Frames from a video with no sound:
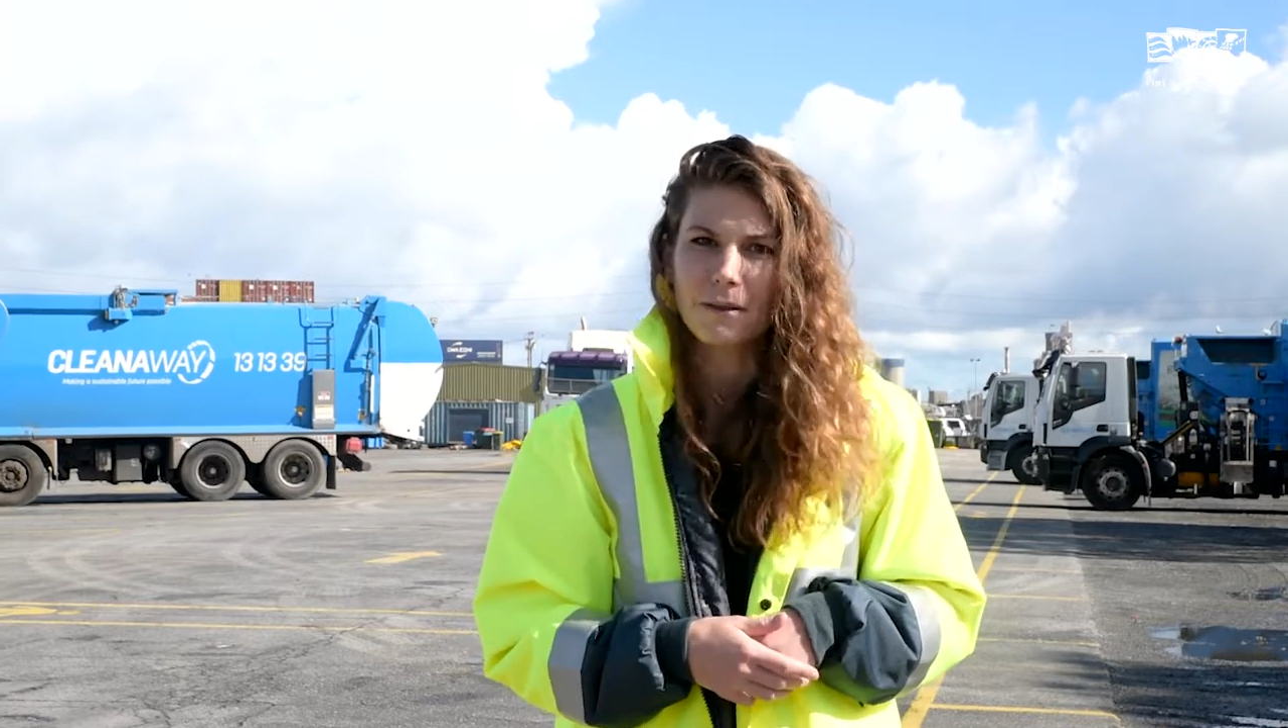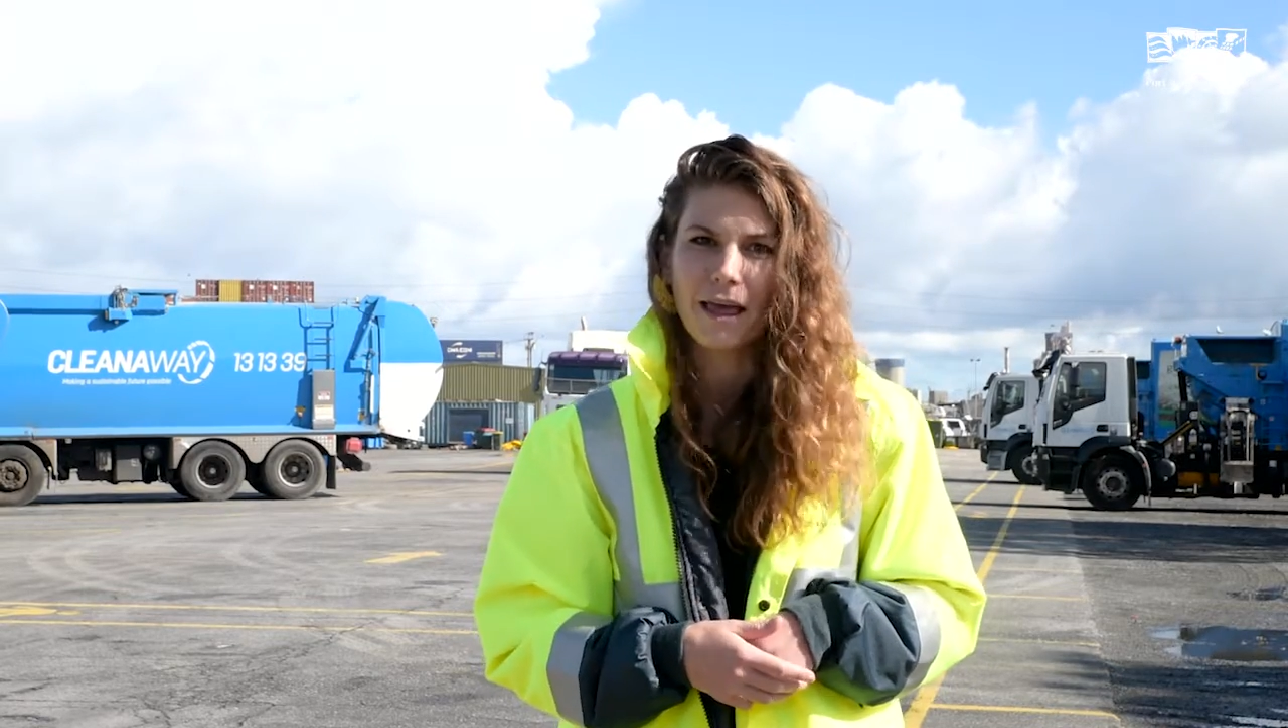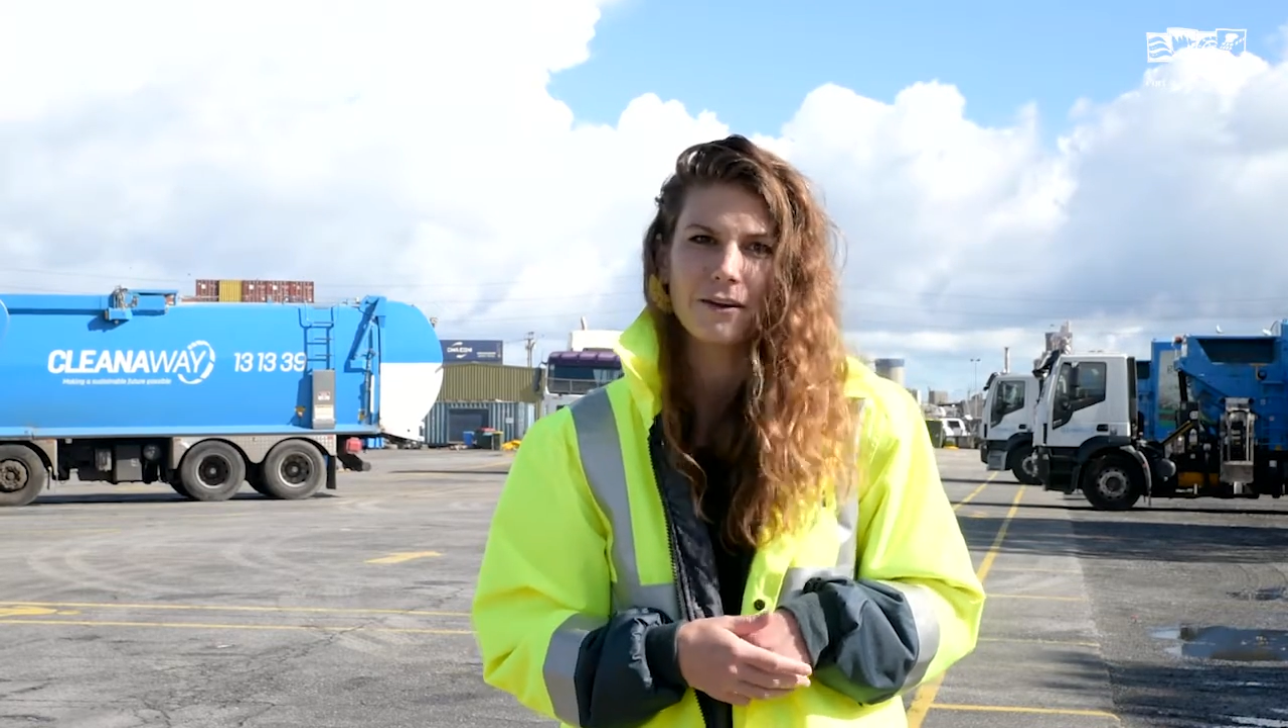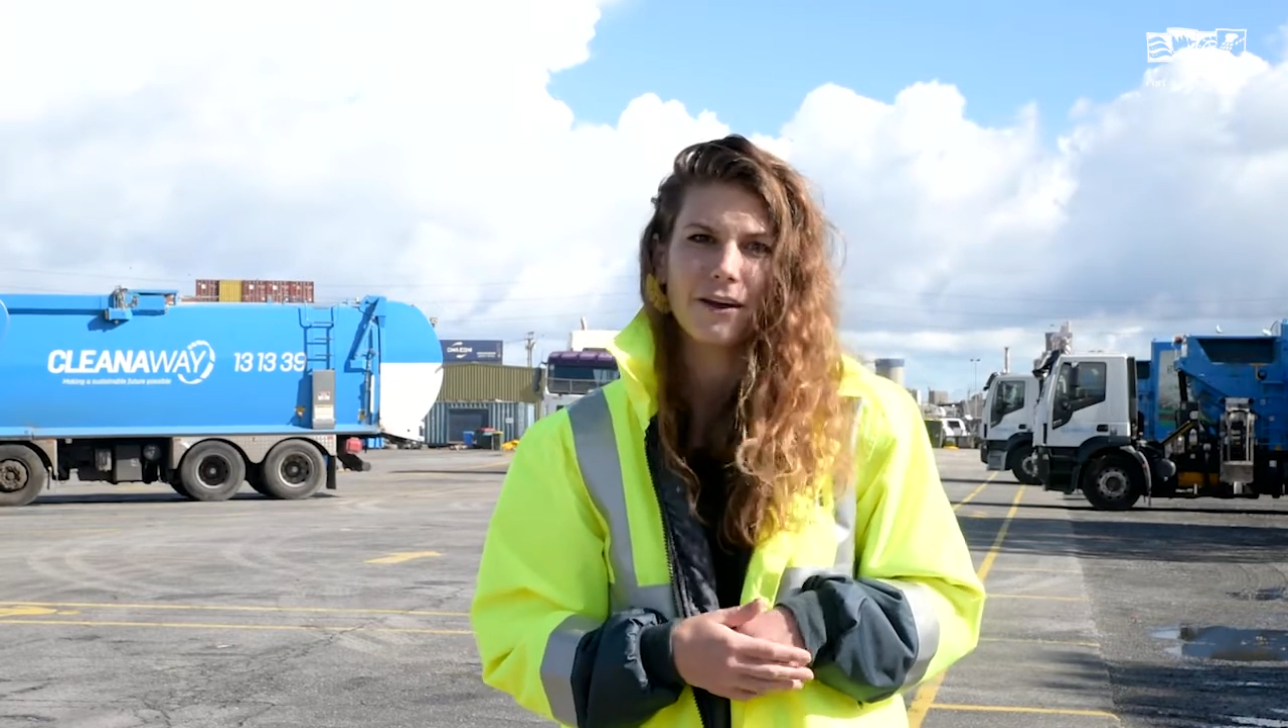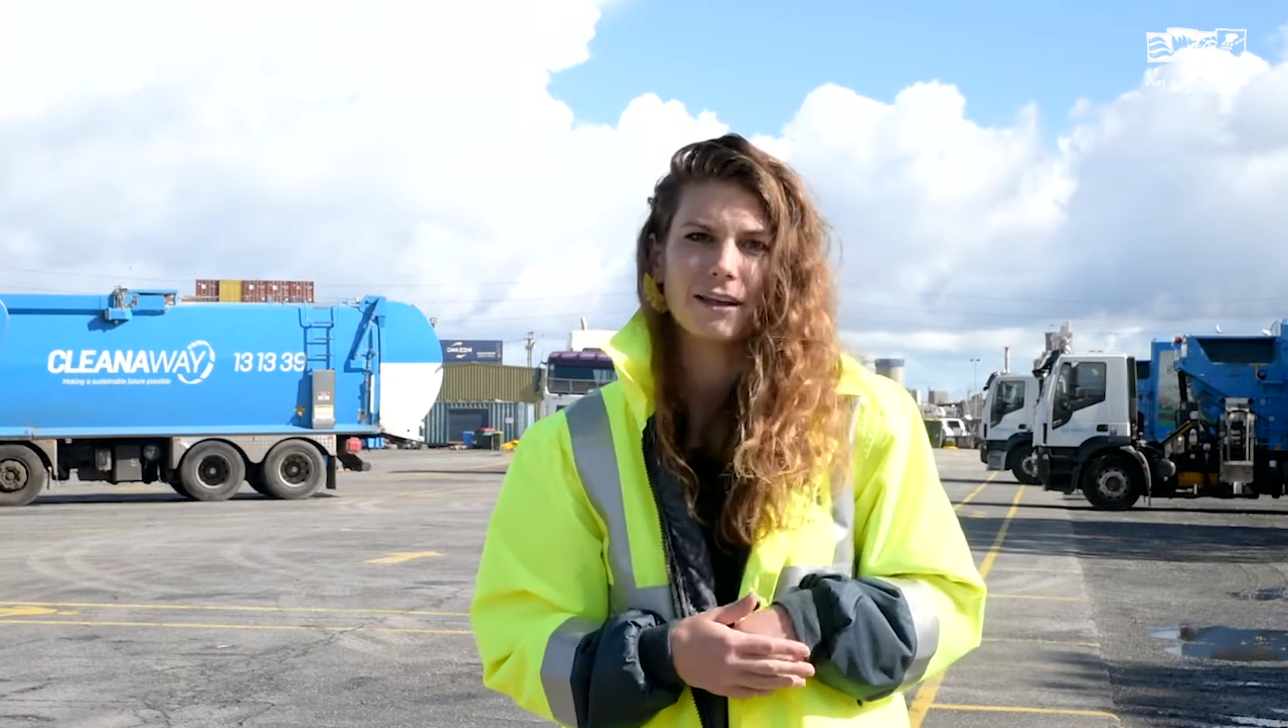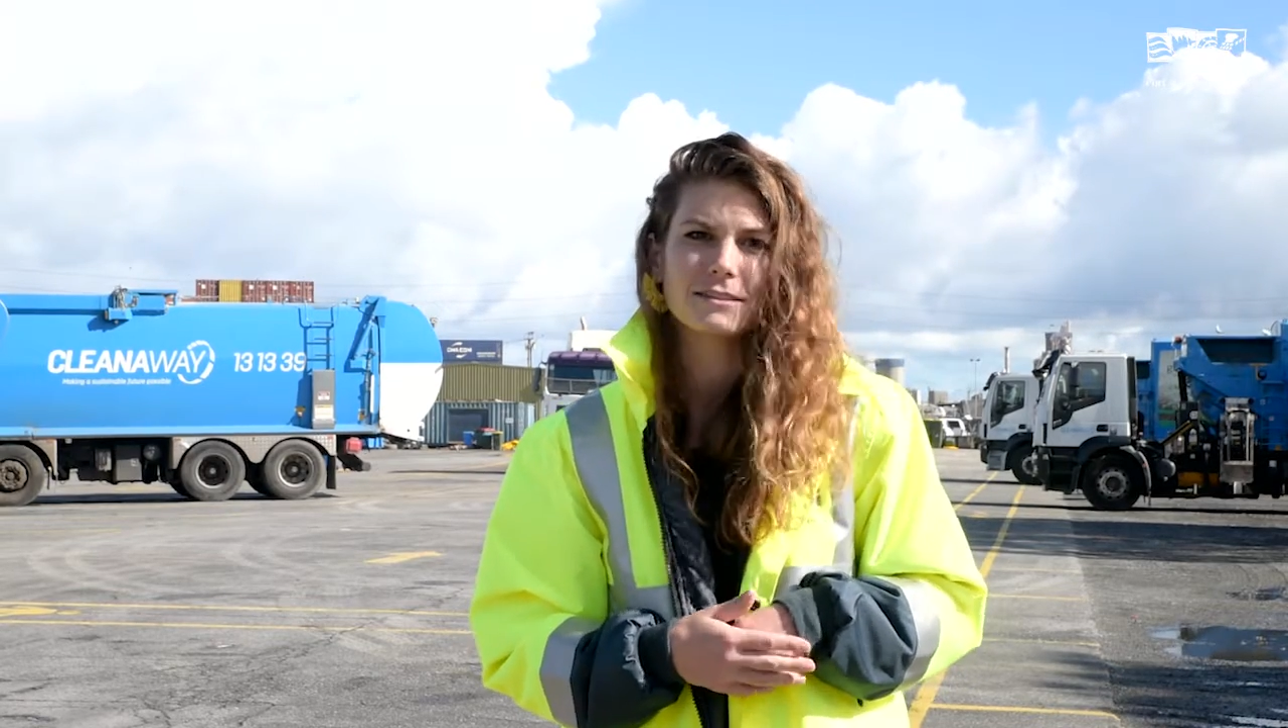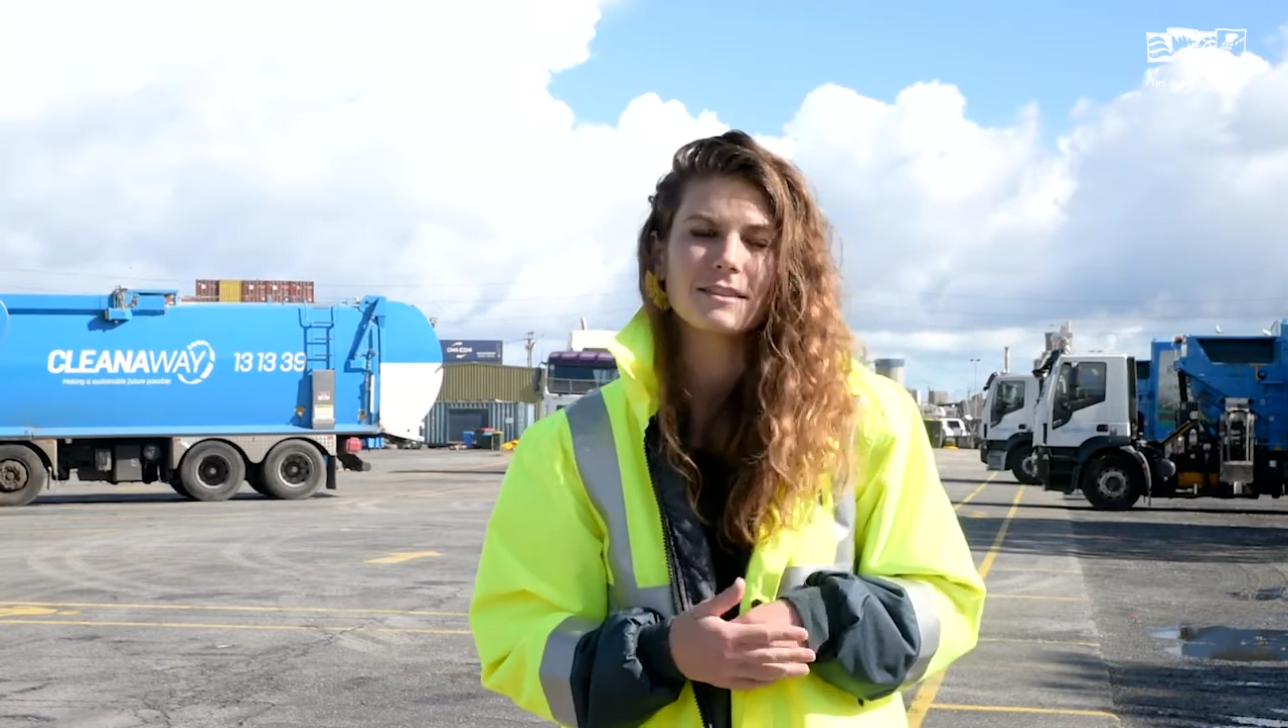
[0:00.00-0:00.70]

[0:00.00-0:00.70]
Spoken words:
Playground,